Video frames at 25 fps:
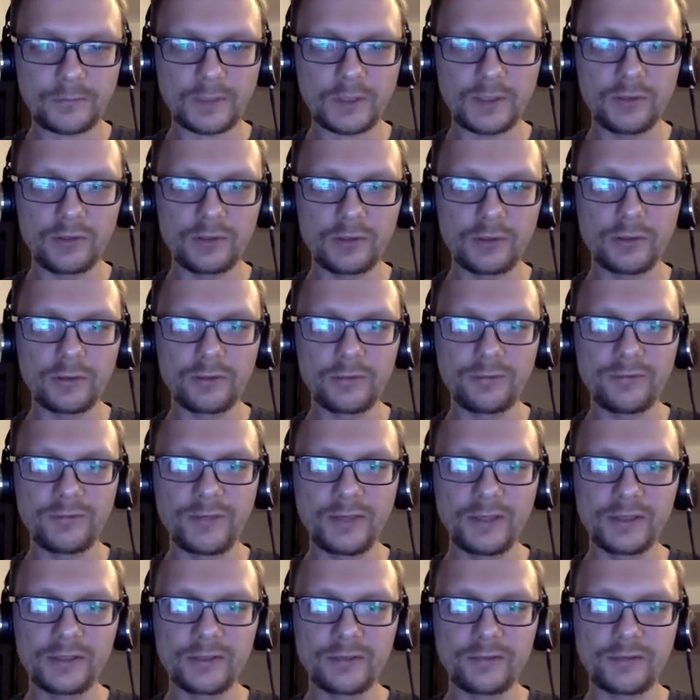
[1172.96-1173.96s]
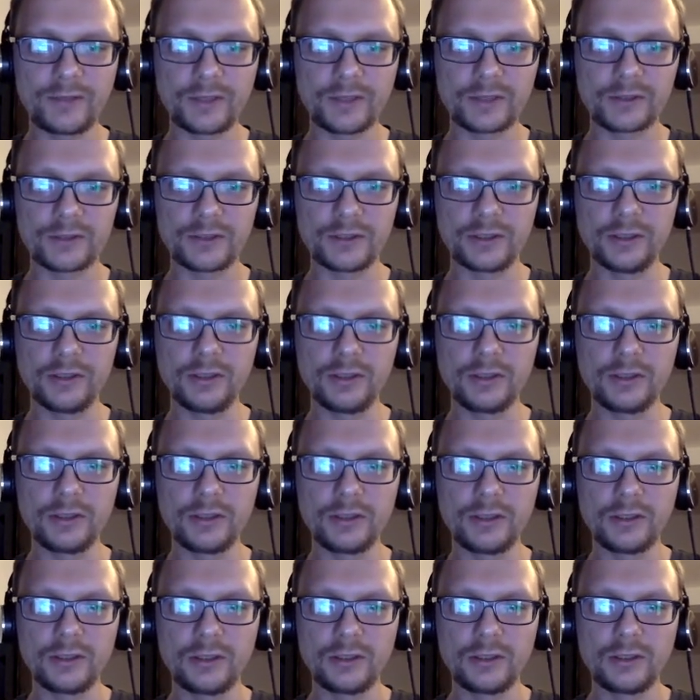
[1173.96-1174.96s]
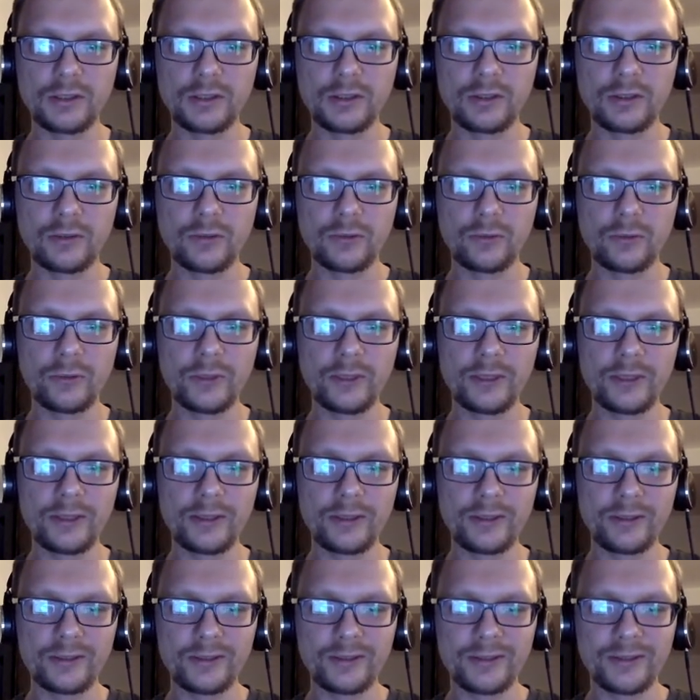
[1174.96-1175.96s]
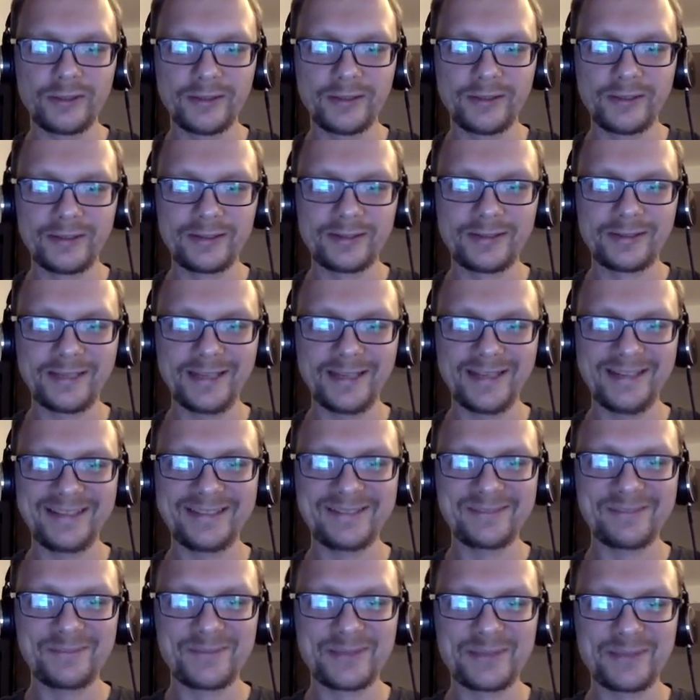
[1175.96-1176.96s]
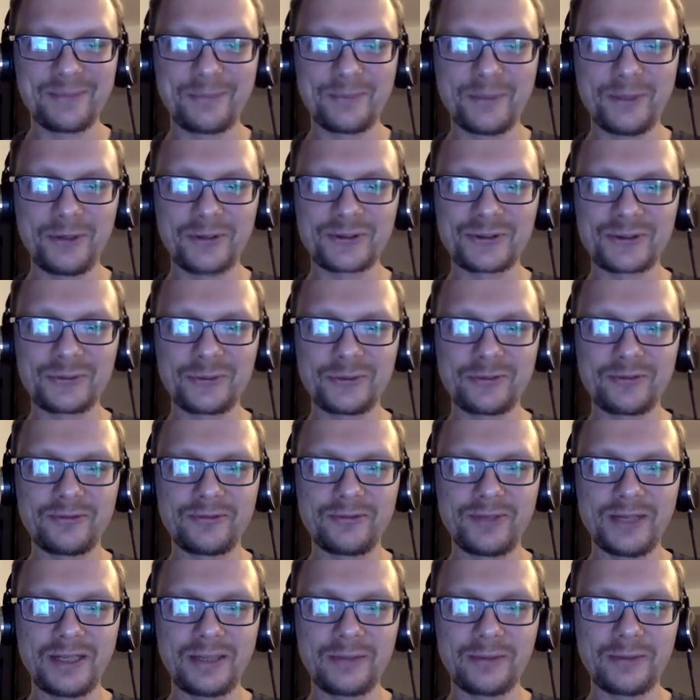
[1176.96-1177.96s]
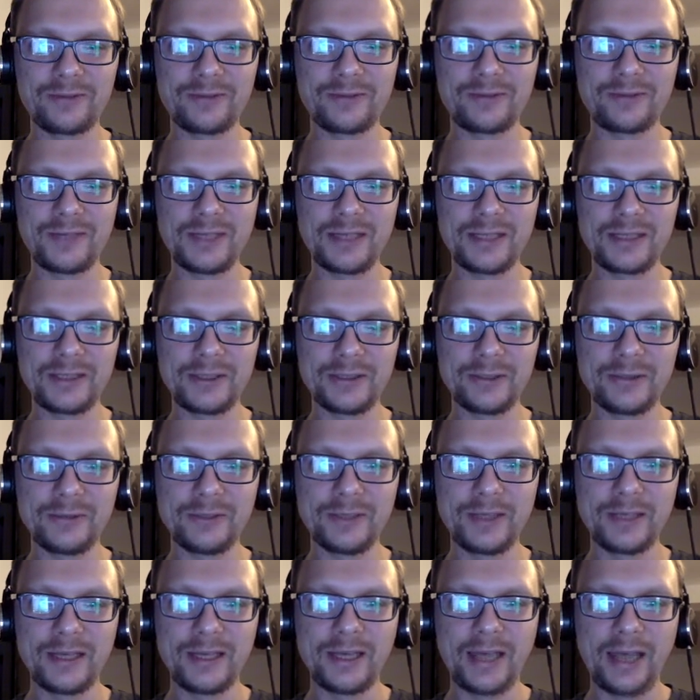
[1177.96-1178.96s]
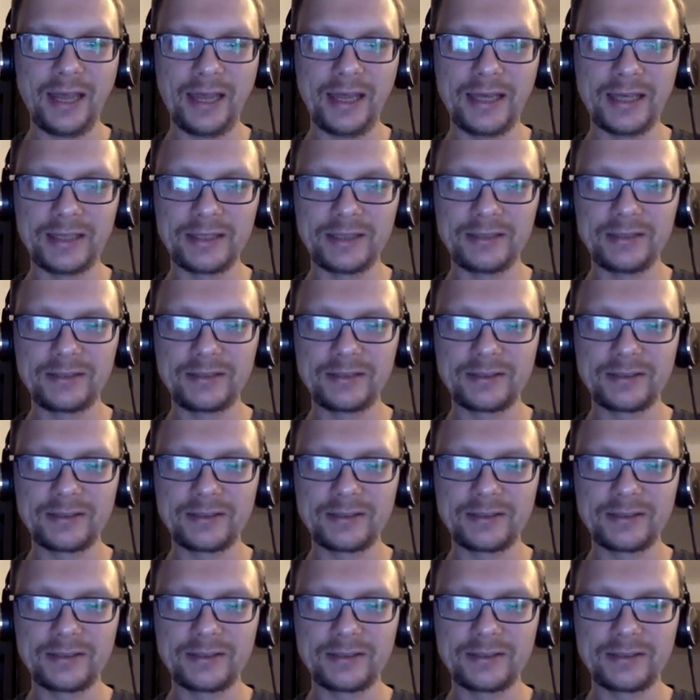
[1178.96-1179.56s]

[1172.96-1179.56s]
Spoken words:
Our funkier function will take the box with a value and,